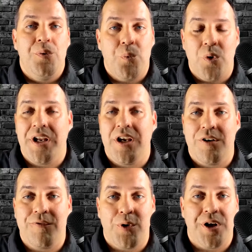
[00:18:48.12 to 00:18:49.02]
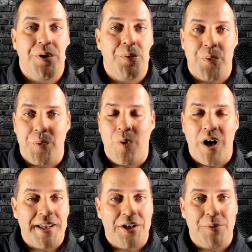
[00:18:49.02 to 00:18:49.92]
We're here for you. We
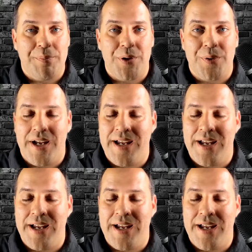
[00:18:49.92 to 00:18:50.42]
want to help you.